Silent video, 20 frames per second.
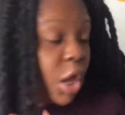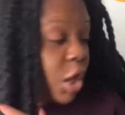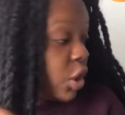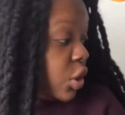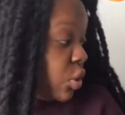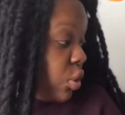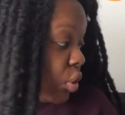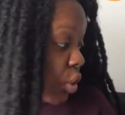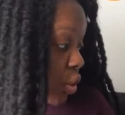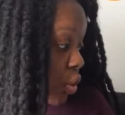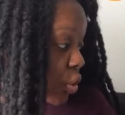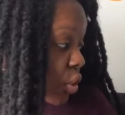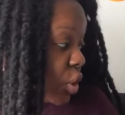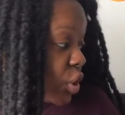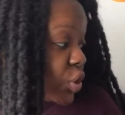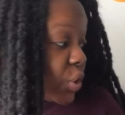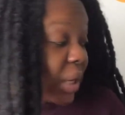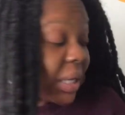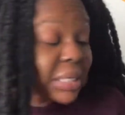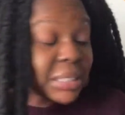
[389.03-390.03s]
you know, you
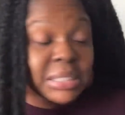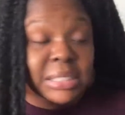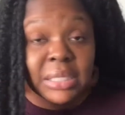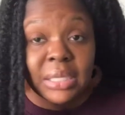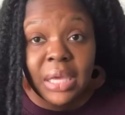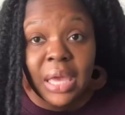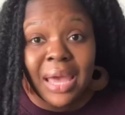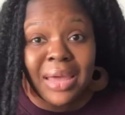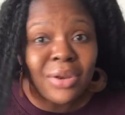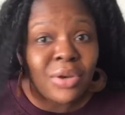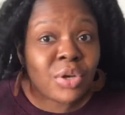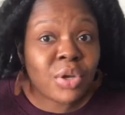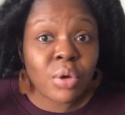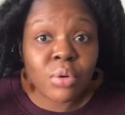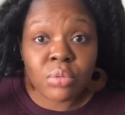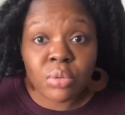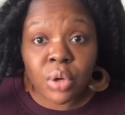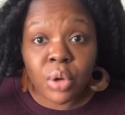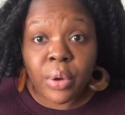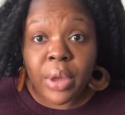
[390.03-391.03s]
could try to see. I
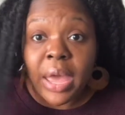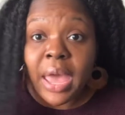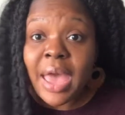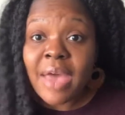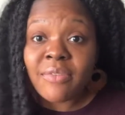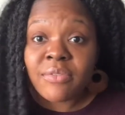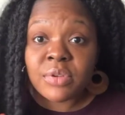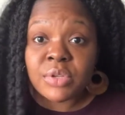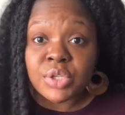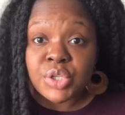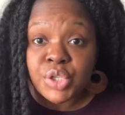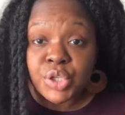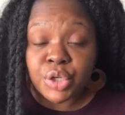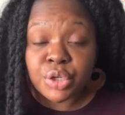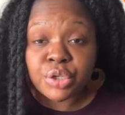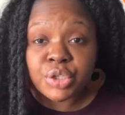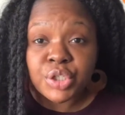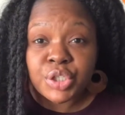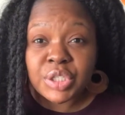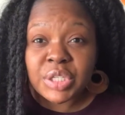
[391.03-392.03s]
don't know, I haven't
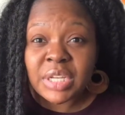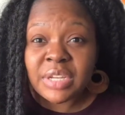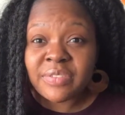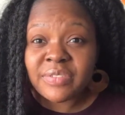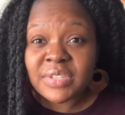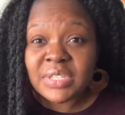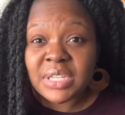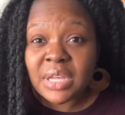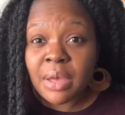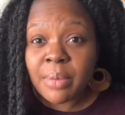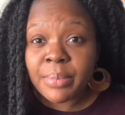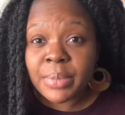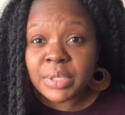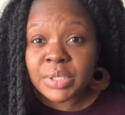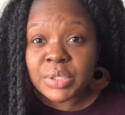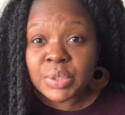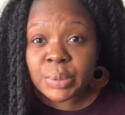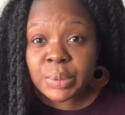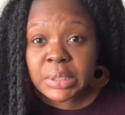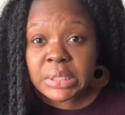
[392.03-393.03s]
searched if Samba
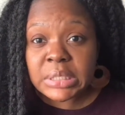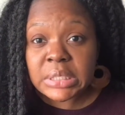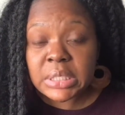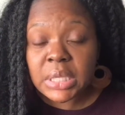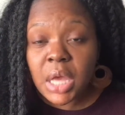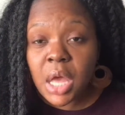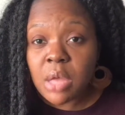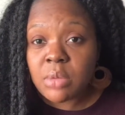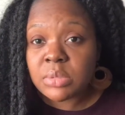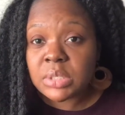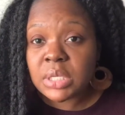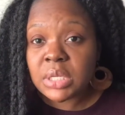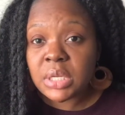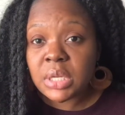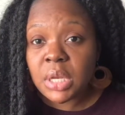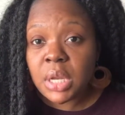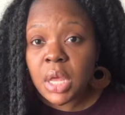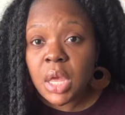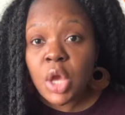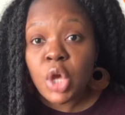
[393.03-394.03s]
twist comes
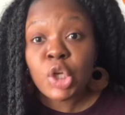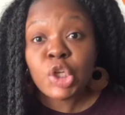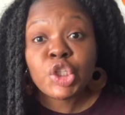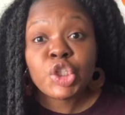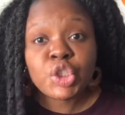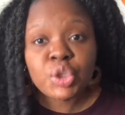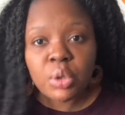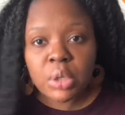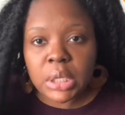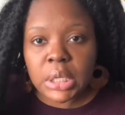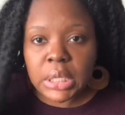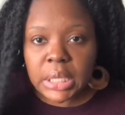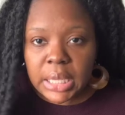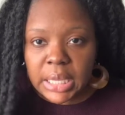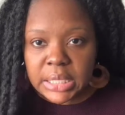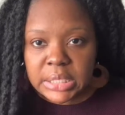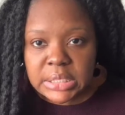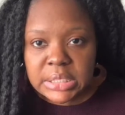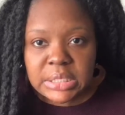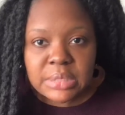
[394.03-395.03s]
in shorter
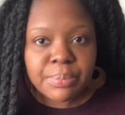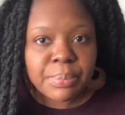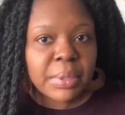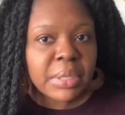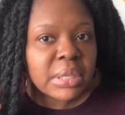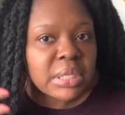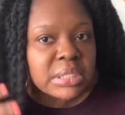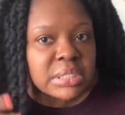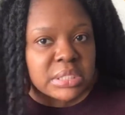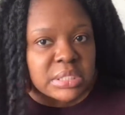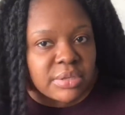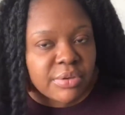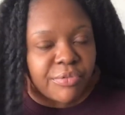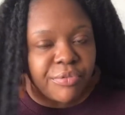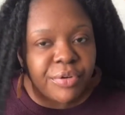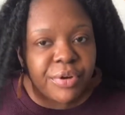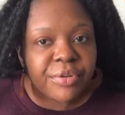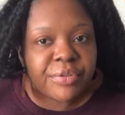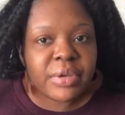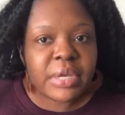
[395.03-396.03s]
lengths, but this is a
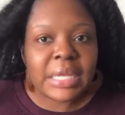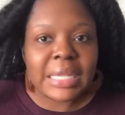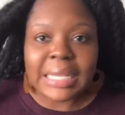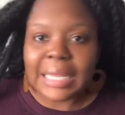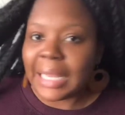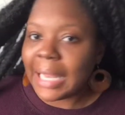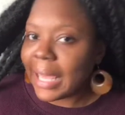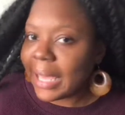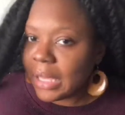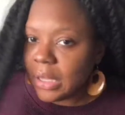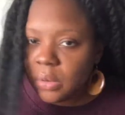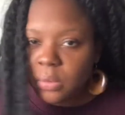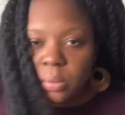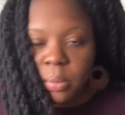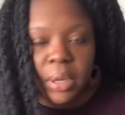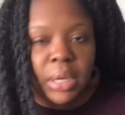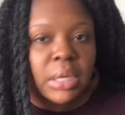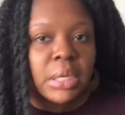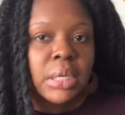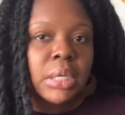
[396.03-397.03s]
very
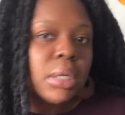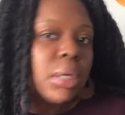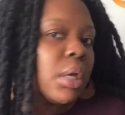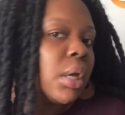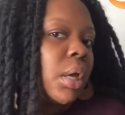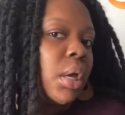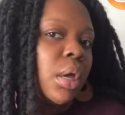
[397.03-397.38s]
lightweight,